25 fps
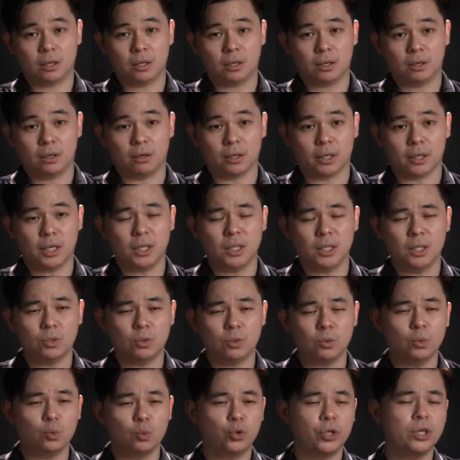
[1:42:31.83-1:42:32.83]
Okay, so
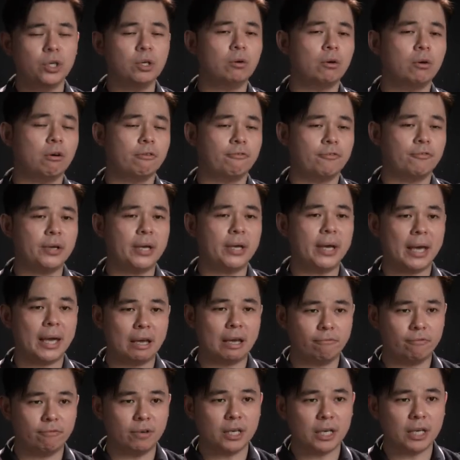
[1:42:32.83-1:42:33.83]
drink coffee
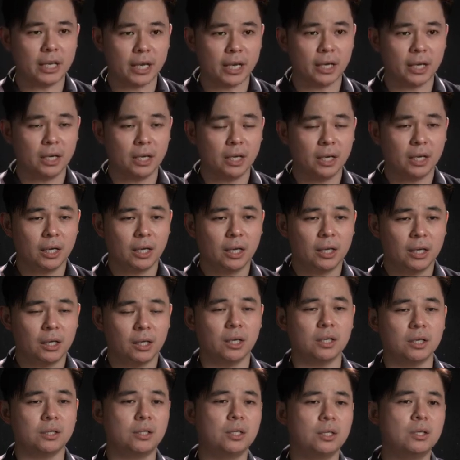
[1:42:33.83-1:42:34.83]
every day.
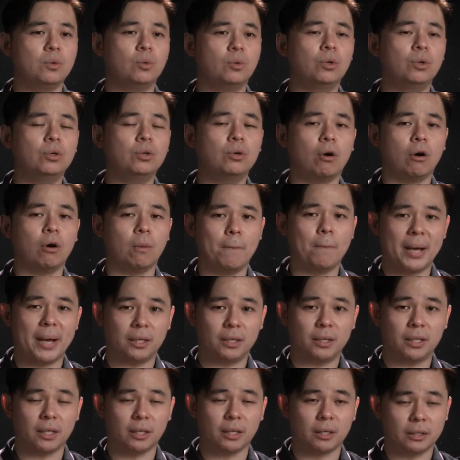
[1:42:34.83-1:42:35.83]
Is it good or bad
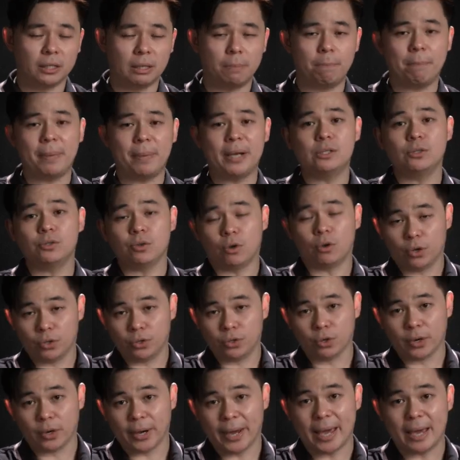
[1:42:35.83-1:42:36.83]
thing? Depends on
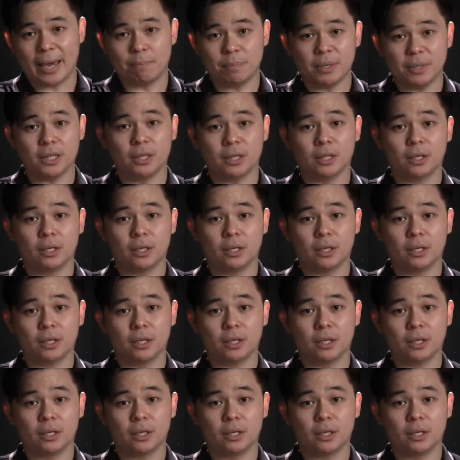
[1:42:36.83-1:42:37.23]
your habit.